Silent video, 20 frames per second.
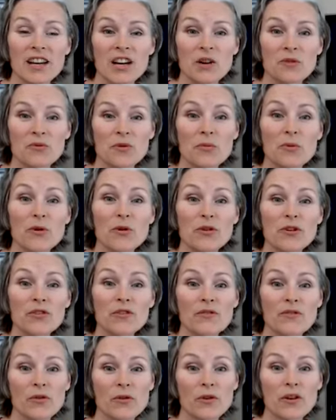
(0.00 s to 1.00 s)
reporter
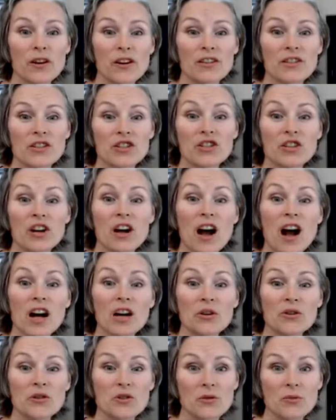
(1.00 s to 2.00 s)
for the Chicago
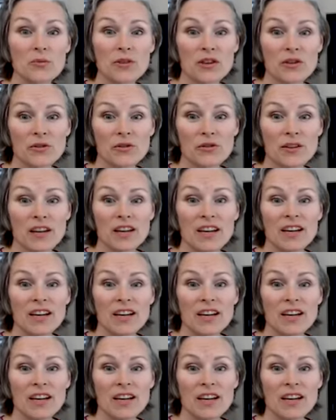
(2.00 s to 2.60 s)
Tribune,